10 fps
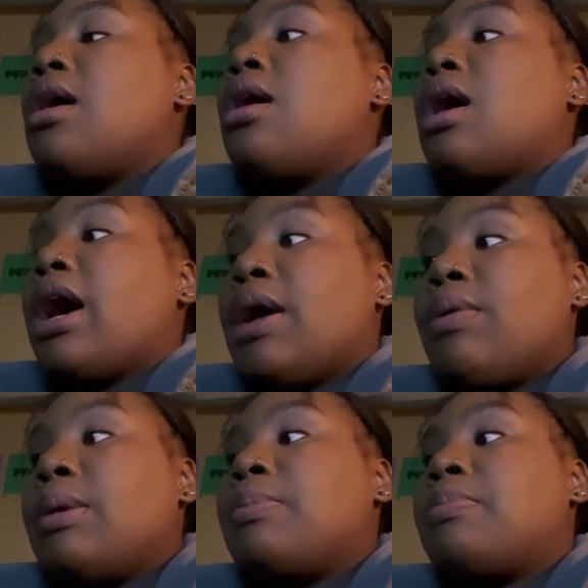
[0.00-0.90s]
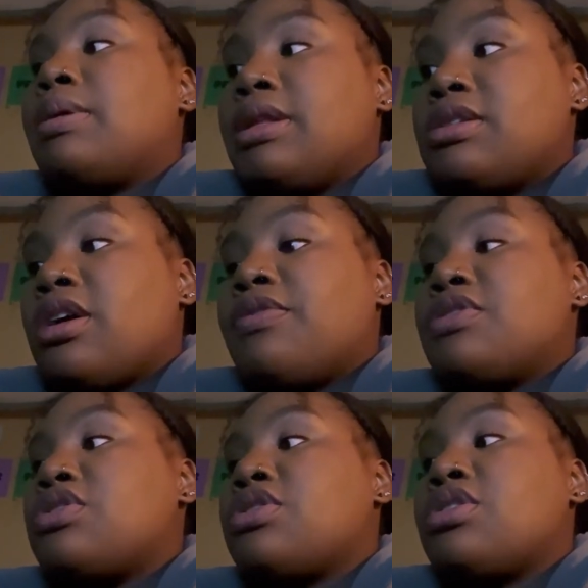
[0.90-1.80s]
highway police
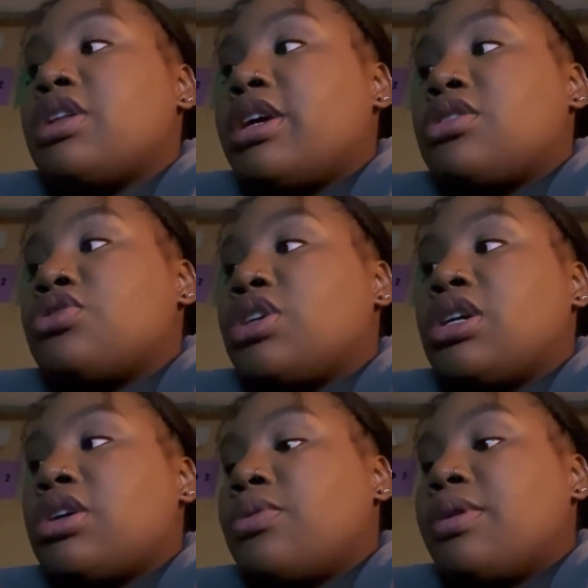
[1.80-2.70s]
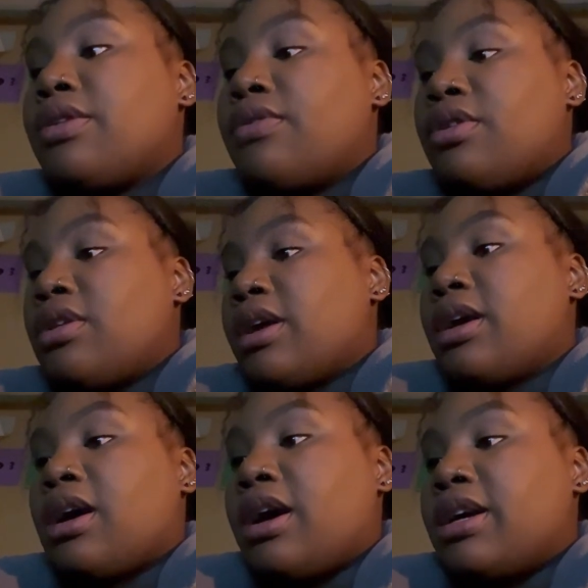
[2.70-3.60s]
officer, like truck or whatever,
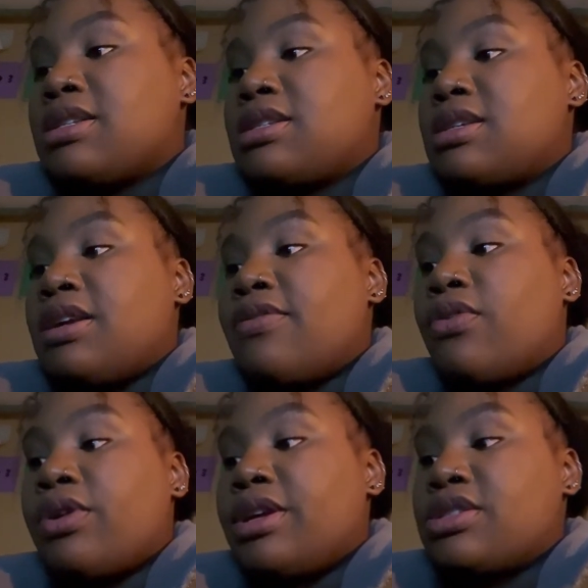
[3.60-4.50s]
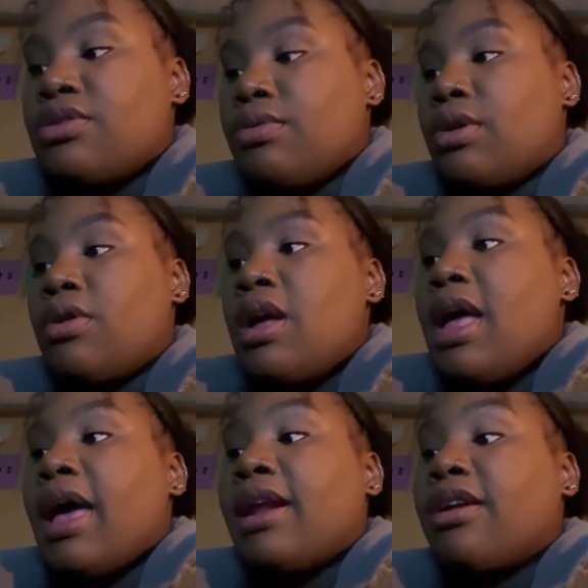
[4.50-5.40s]
like I see 4 days in a row.
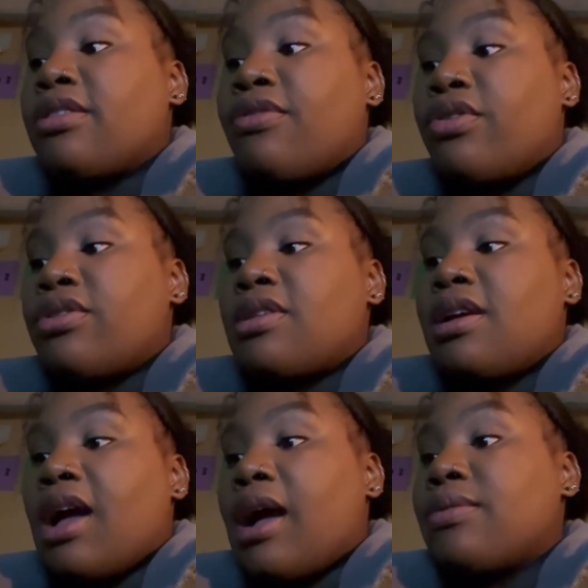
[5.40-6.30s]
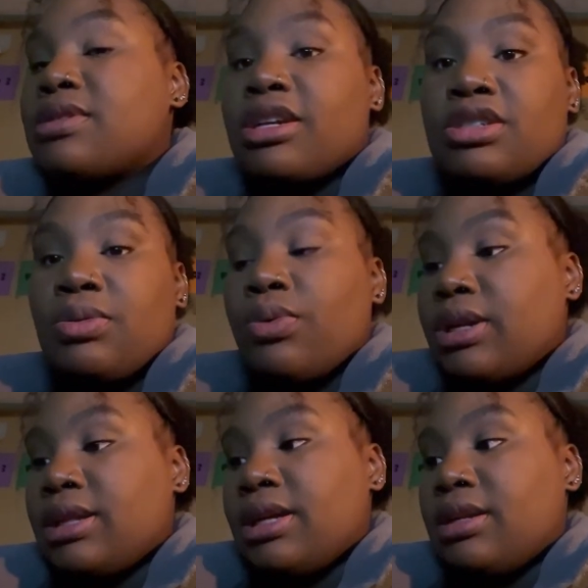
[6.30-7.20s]
And on the fourth day, I was actually
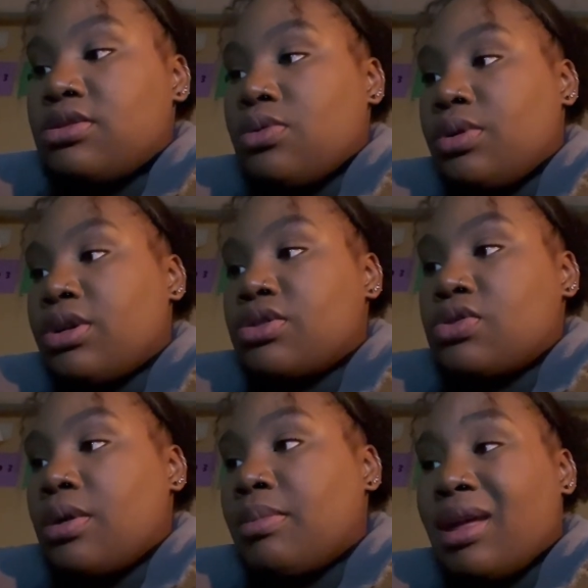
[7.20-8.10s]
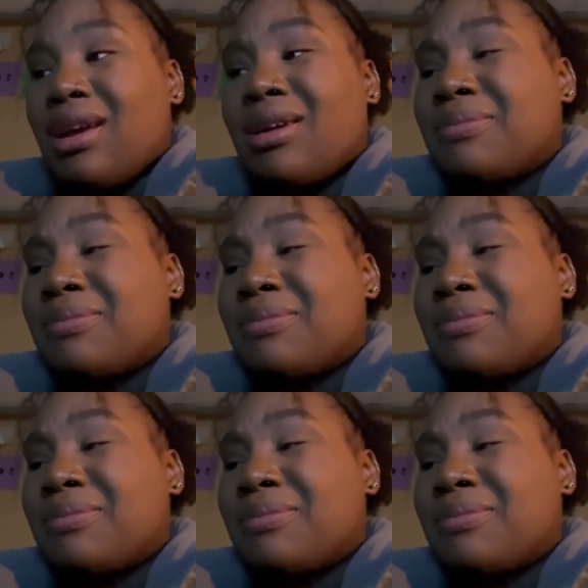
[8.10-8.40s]
running late to work. So I'm like,